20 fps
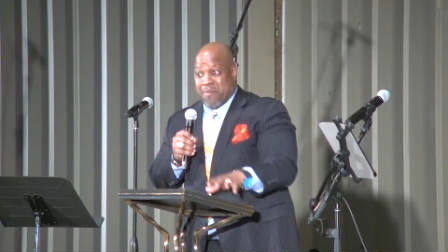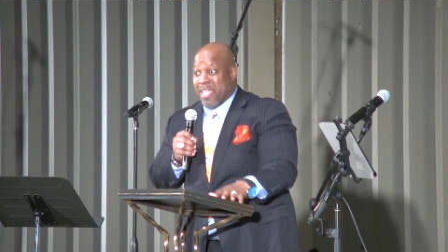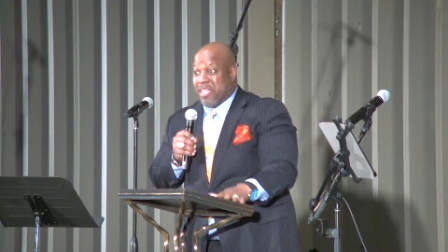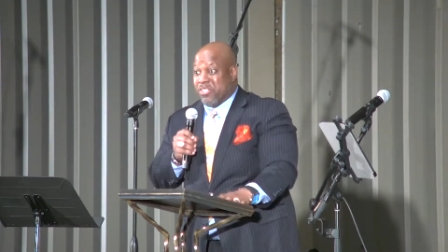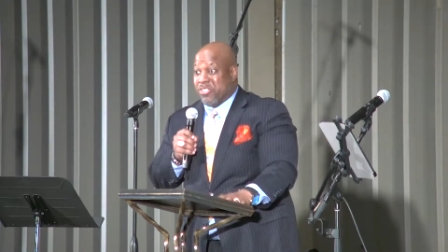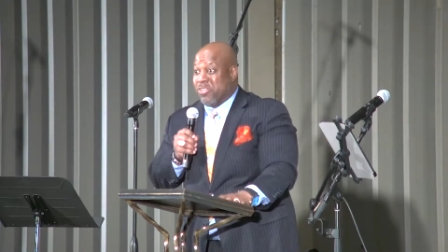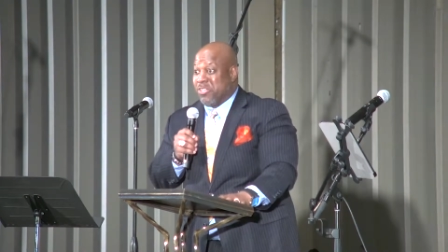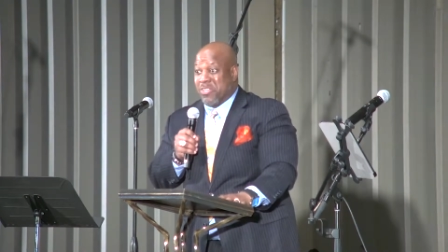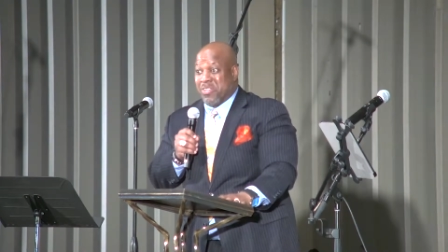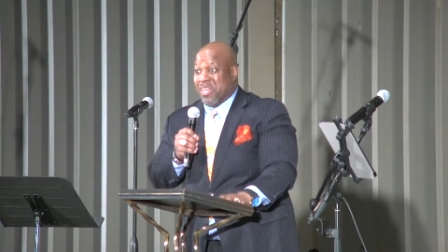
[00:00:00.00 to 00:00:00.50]
to
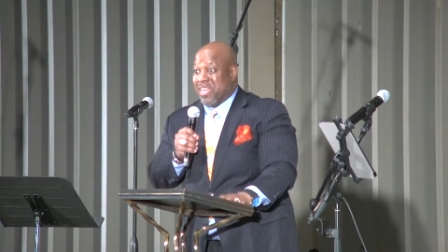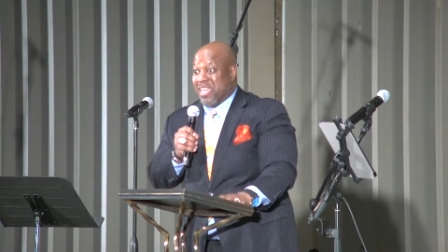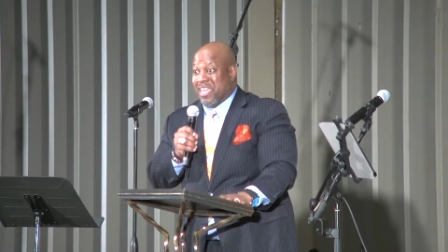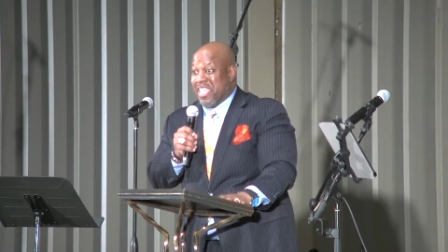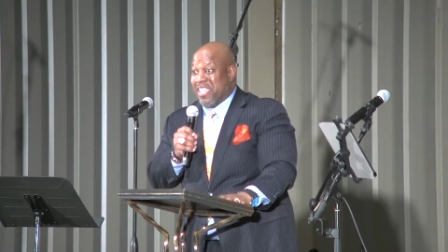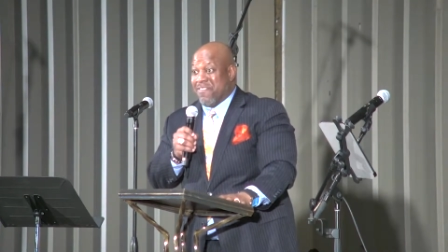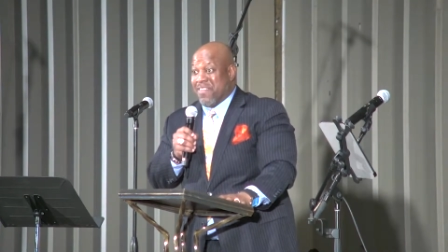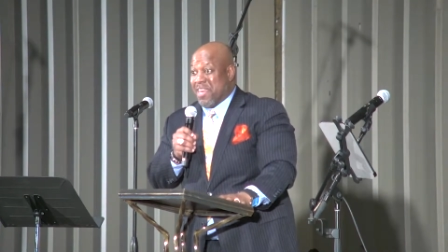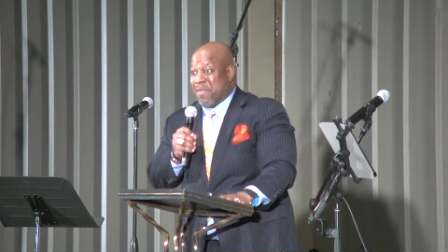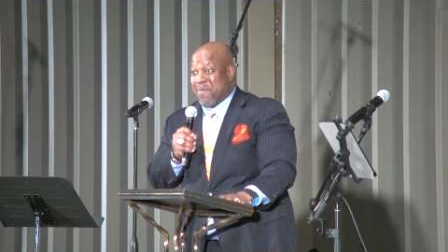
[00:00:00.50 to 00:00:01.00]
make sure you
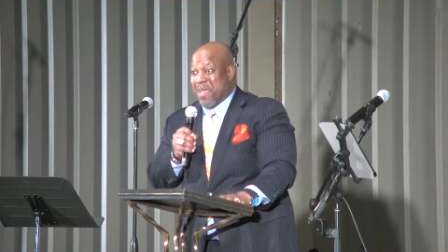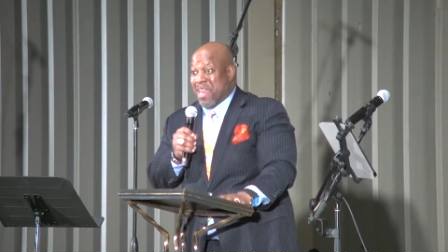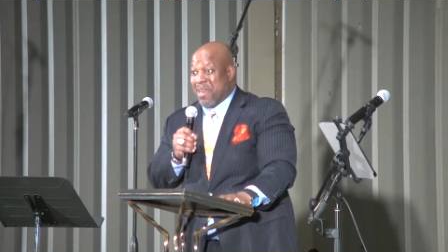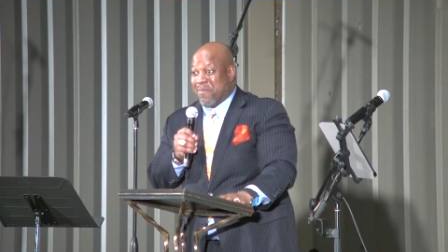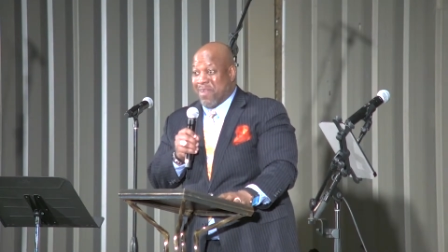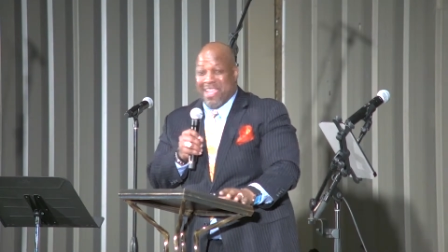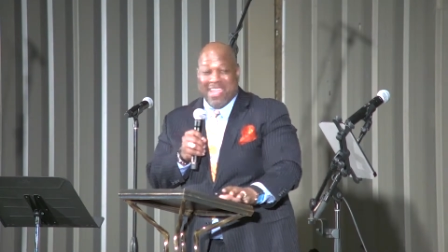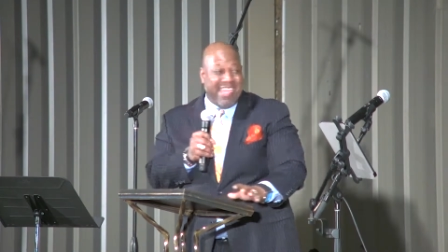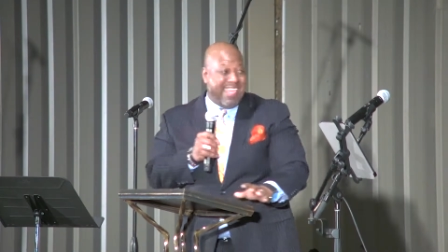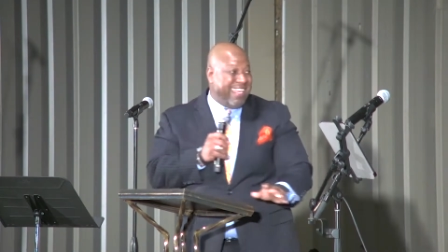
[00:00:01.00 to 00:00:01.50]
didn't leave
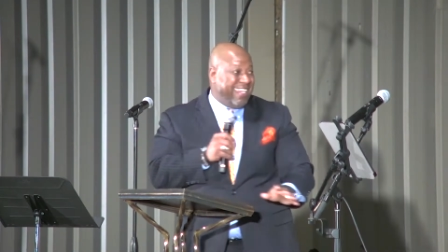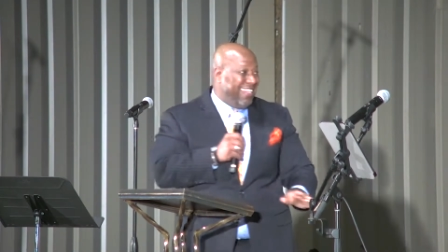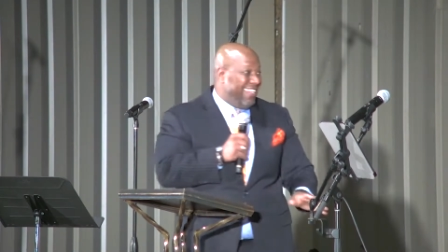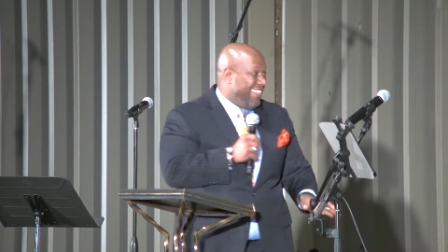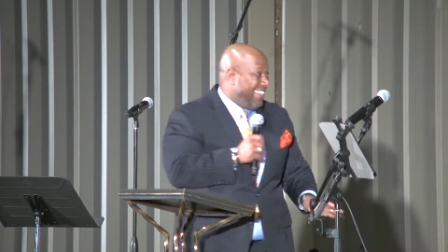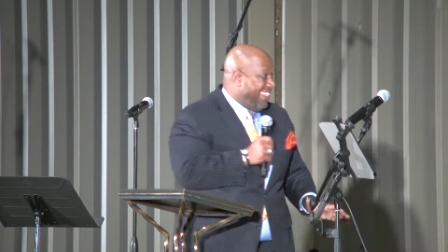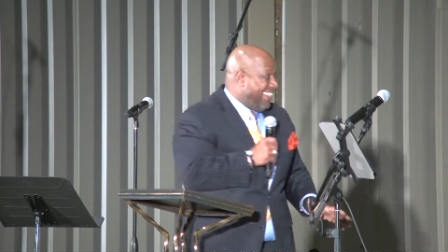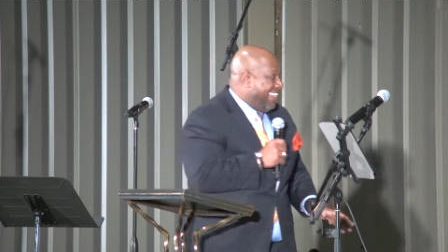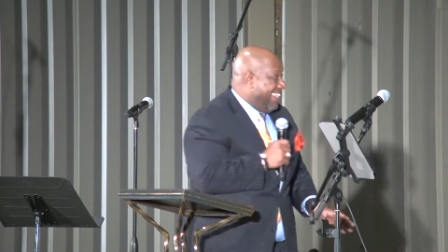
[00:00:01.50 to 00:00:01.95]
anybody behind.